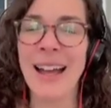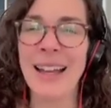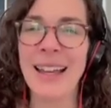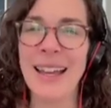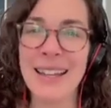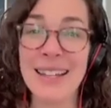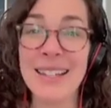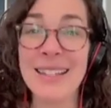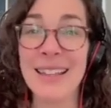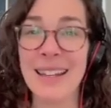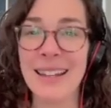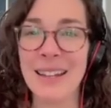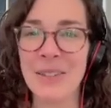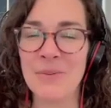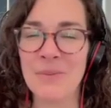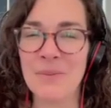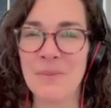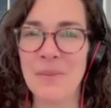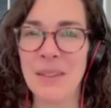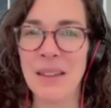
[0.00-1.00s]
Get
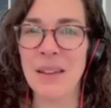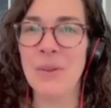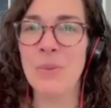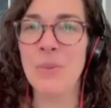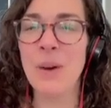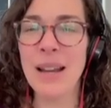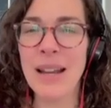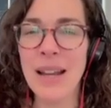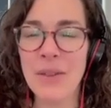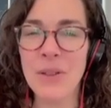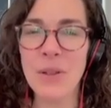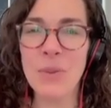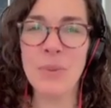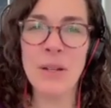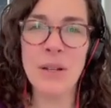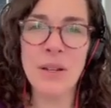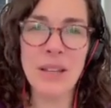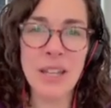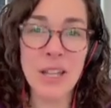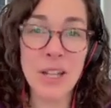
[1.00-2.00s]
excited. What have you
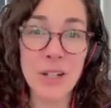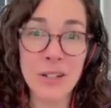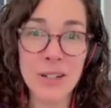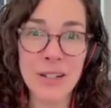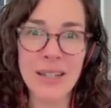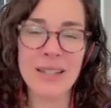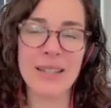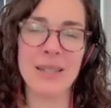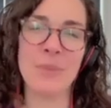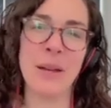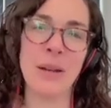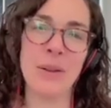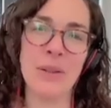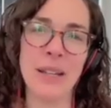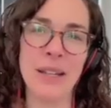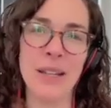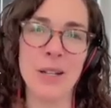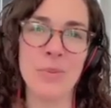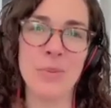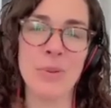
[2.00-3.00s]
been curious about
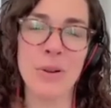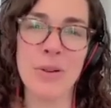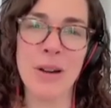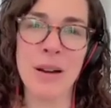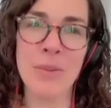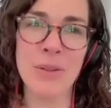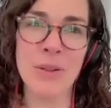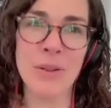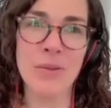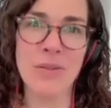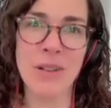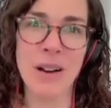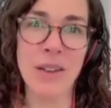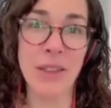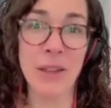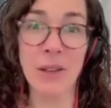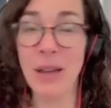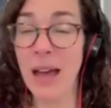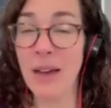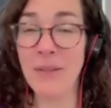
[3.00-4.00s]
in your program so far
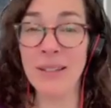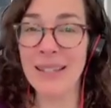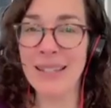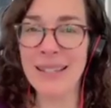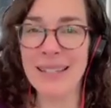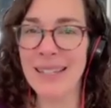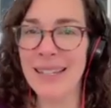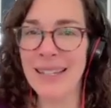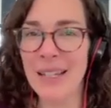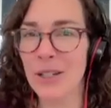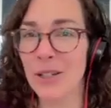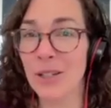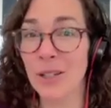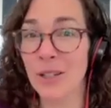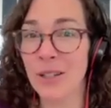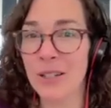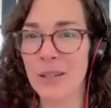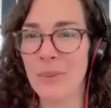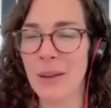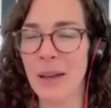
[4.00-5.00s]
that you haven't seen or
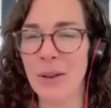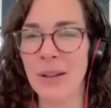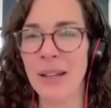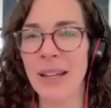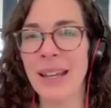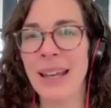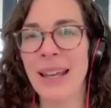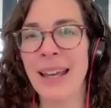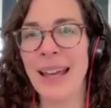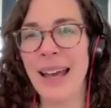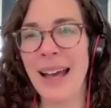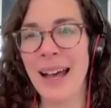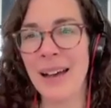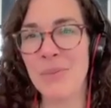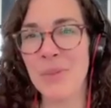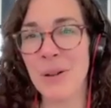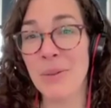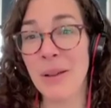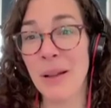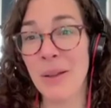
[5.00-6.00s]
learned about
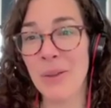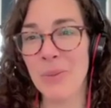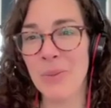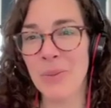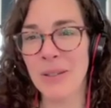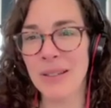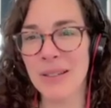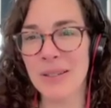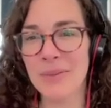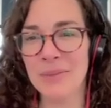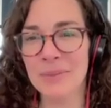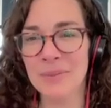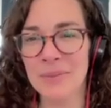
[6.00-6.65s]
around the world?